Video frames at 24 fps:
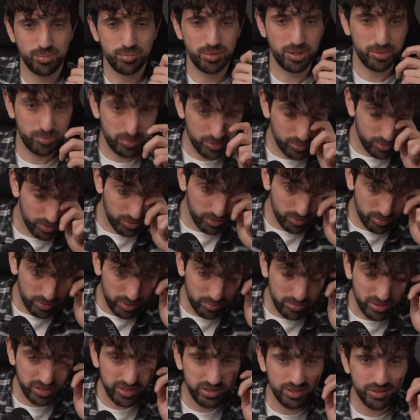Maybe we will
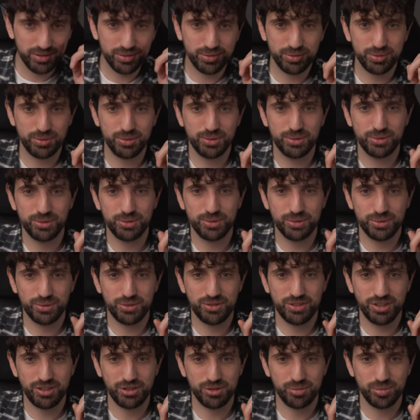need to
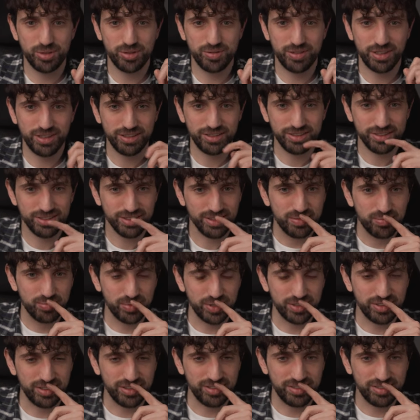change a bit that,
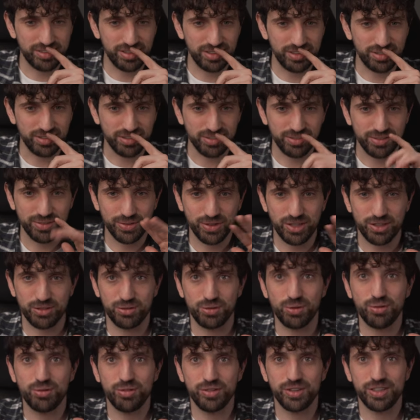but insane. Okay,
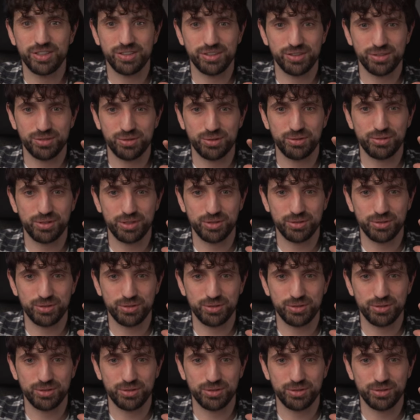so far so